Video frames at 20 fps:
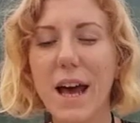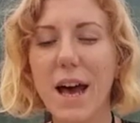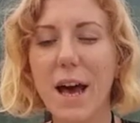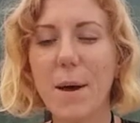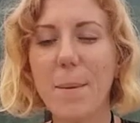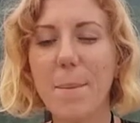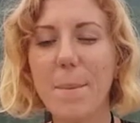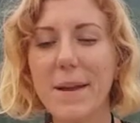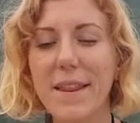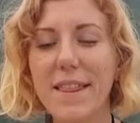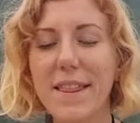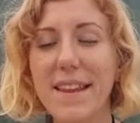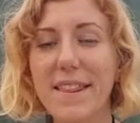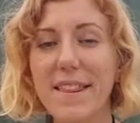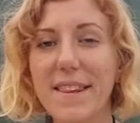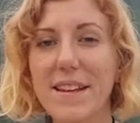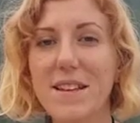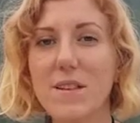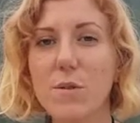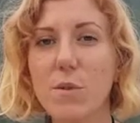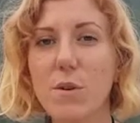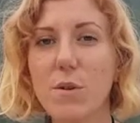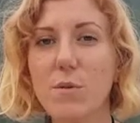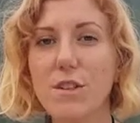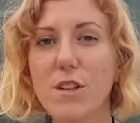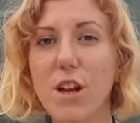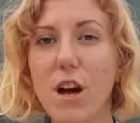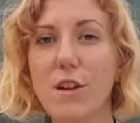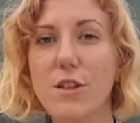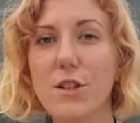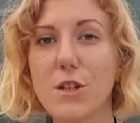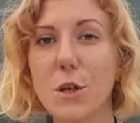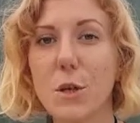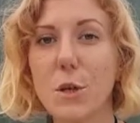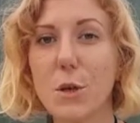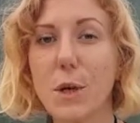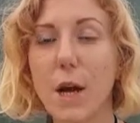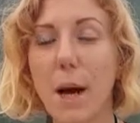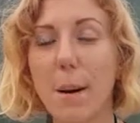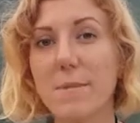um, then this will start to
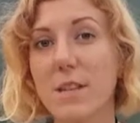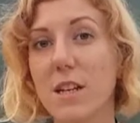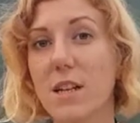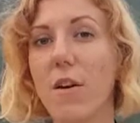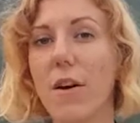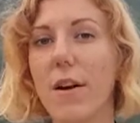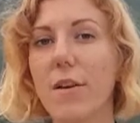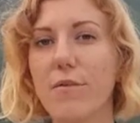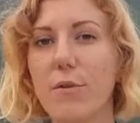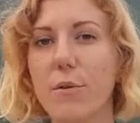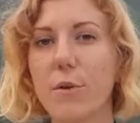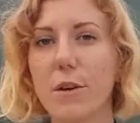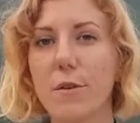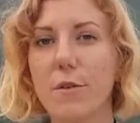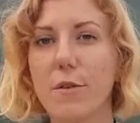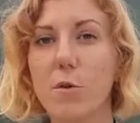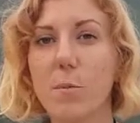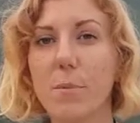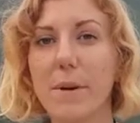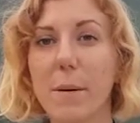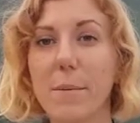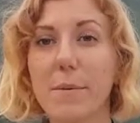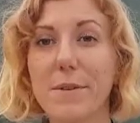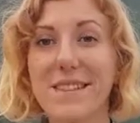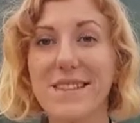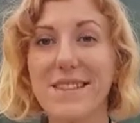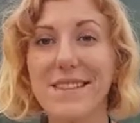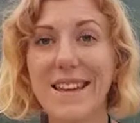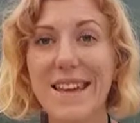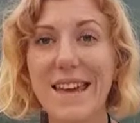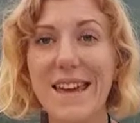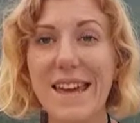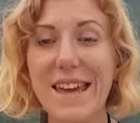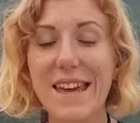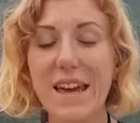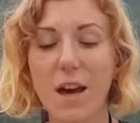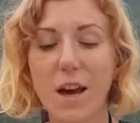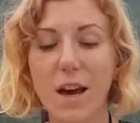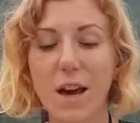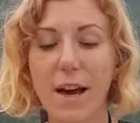come to light for you, and you'll be able to
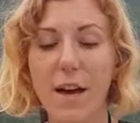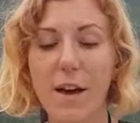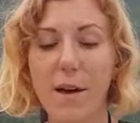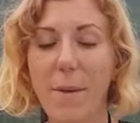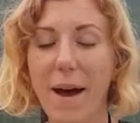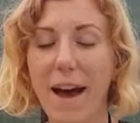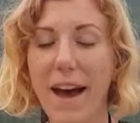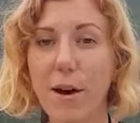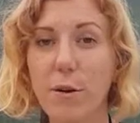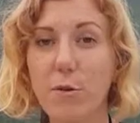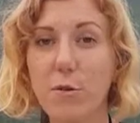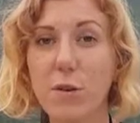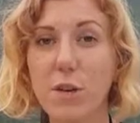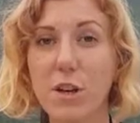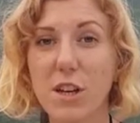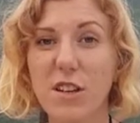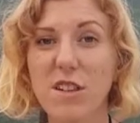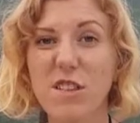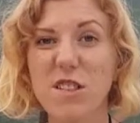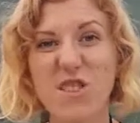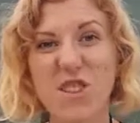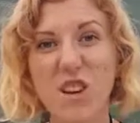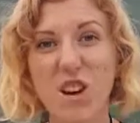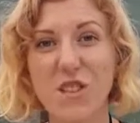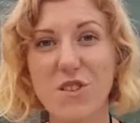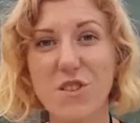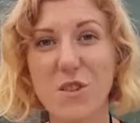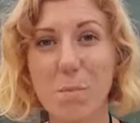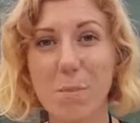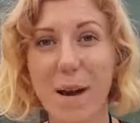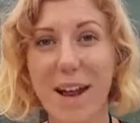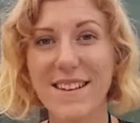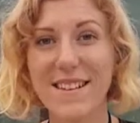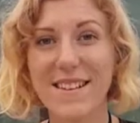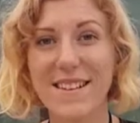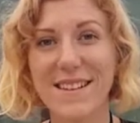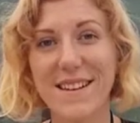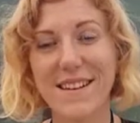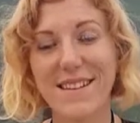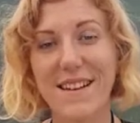see um, how you can start to
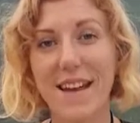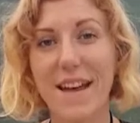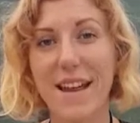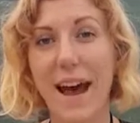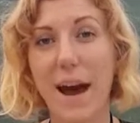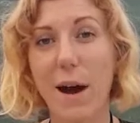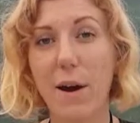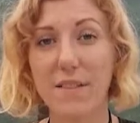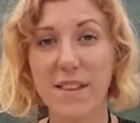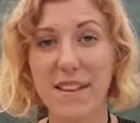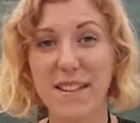balance this uh,